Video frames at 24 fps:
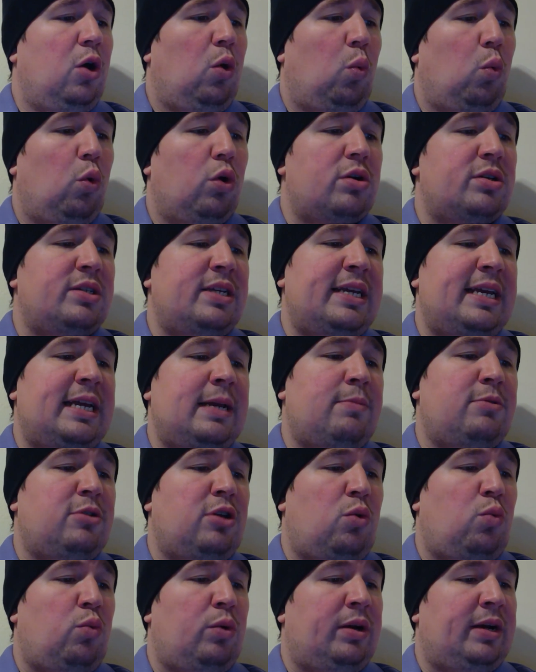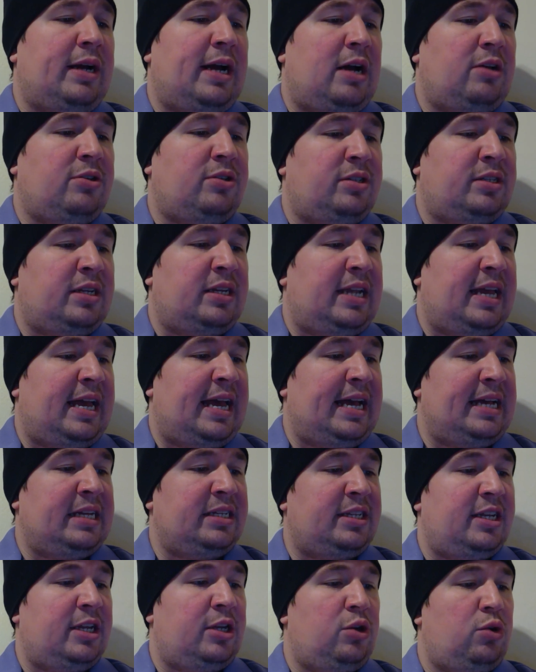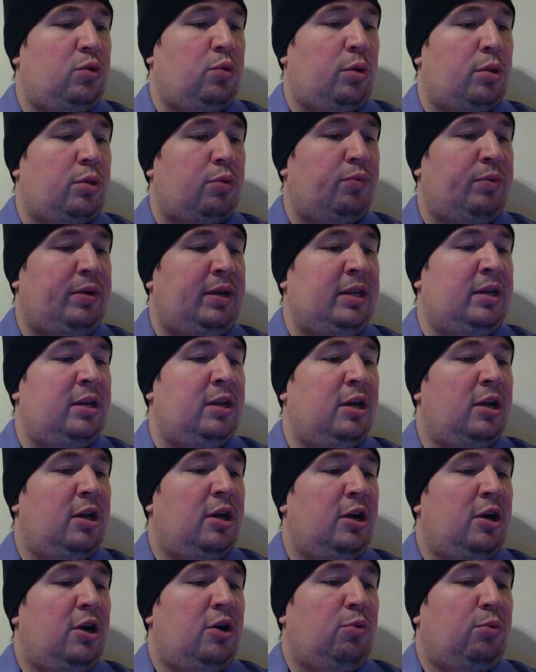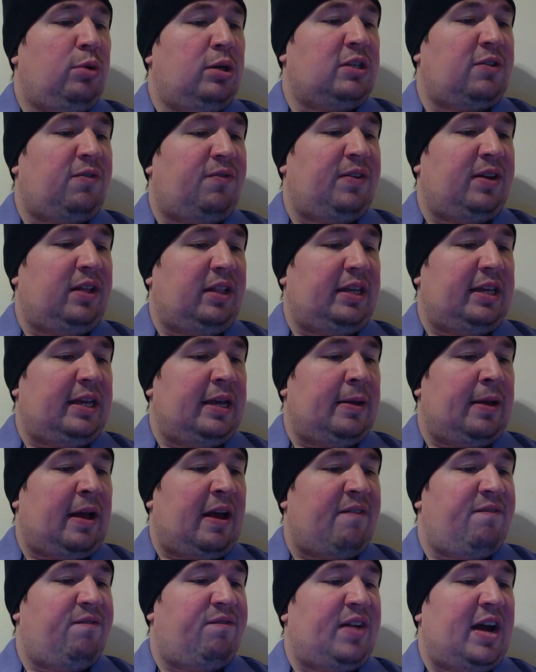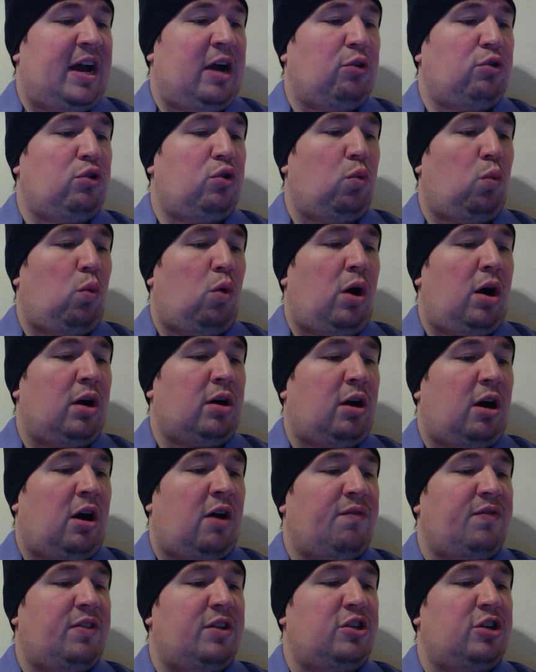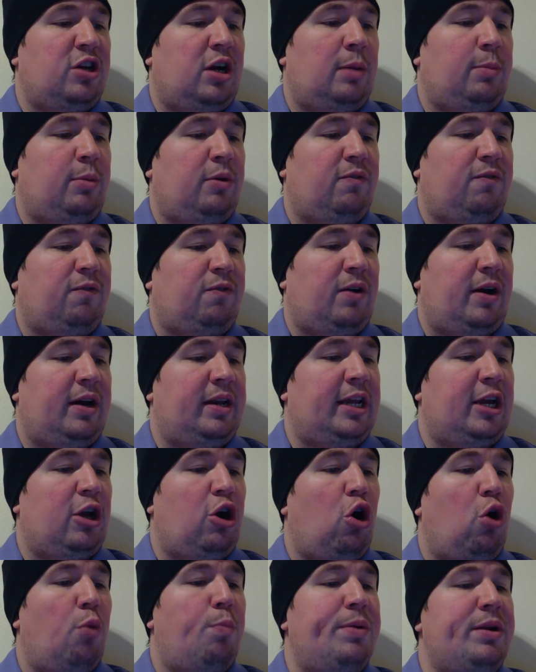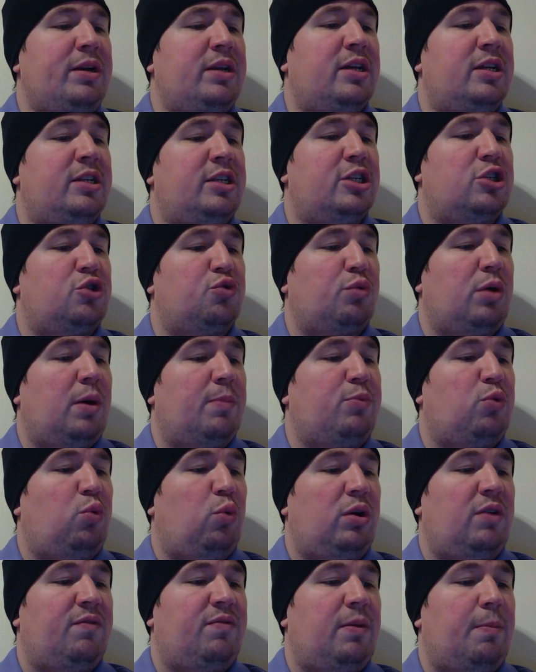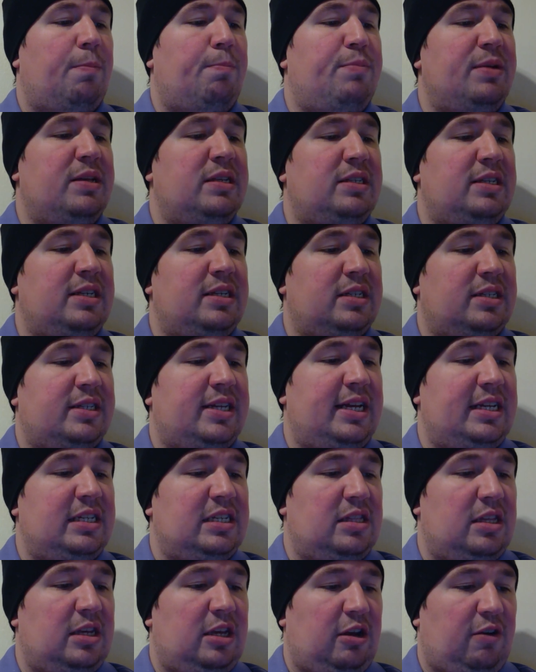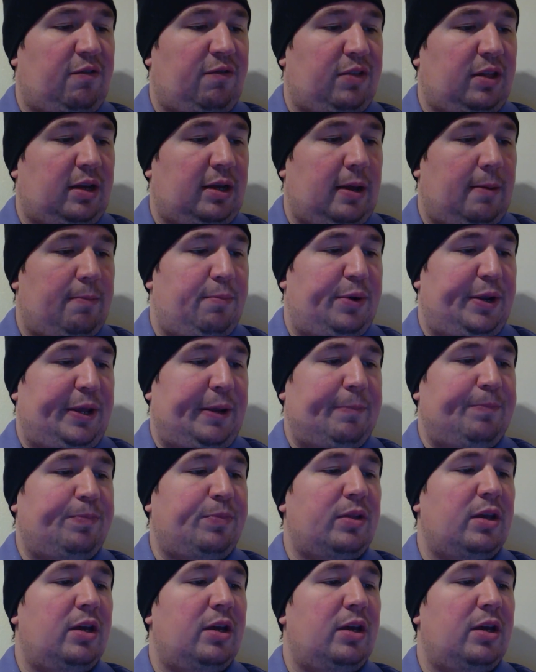workers at Amazon warehouses in Hesse and North Rhine Westphalia have vowed to walk off the job on Friday, hoping to disrupt one of the busiest days of the year for the company.